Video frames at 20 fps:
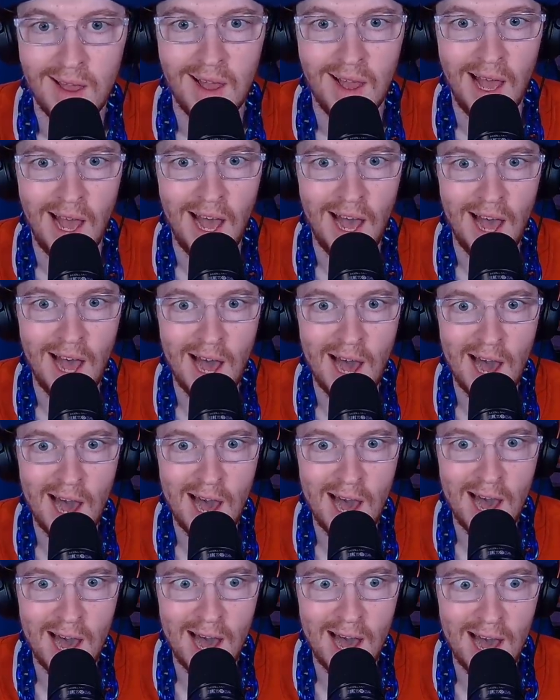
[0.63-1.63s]

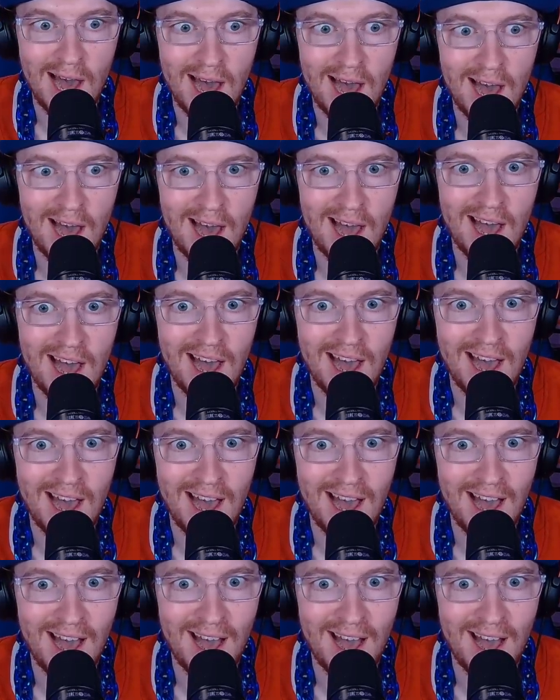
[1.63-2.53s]
How